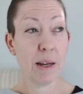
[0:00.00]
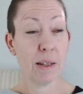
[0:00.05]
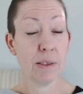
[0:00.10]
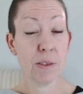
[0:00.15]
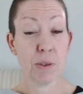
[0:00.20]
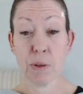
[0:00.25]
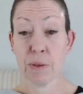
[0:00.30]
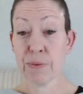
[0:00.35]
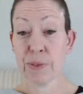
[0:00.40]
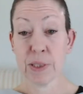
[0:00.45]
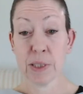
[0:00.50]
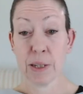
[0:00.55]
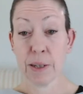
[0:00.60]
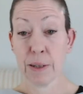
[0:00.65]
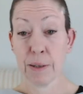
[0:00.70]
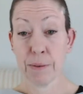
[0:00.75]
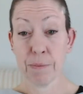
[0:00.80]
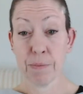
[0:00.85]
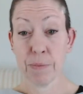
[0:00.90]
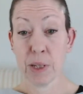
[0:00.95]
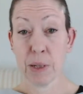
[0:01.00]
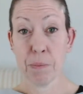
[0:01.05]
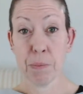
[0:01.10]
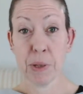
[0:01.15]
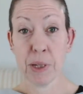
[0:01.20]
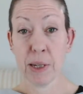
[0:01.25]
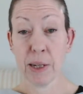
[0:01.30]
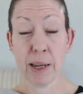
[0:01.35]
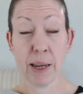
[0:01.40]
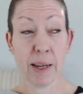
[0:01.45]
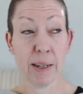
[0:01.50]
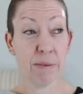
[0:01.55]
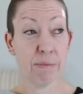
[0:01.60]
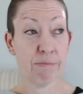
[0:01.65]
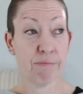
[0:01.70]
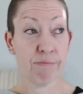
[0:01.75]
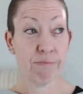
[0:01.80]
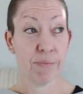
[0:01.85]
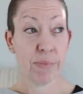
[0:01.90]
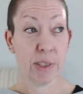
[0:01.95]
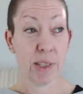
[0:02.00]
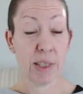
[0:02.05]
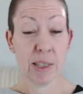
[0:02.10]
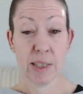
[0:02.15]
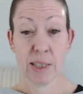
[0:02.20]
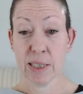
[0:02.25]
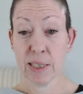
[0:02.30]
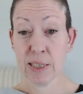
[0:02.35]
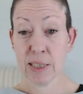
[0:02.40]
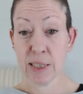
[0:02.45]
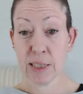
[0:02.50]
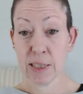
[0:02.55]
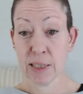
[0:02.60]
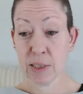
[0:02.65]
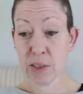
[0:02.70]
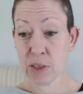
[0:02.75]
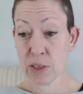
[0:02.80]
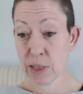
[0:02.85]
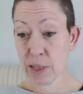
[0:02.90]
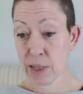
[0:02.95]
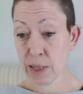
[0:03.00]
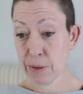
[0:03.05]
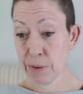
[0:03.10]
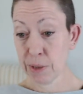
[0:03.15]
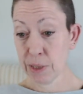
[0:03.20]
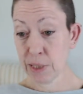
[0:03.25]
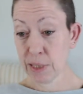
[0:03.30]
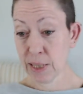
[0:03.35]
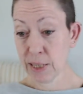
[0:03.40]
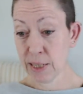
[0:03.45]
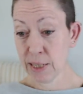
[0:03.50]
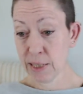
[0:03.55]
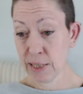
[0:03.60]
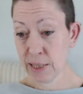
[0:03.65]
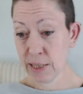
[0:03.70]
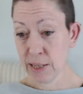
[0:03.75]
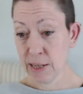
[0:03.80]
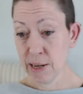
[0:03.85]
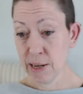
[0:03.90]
So I'll video a bit again and show you how I did.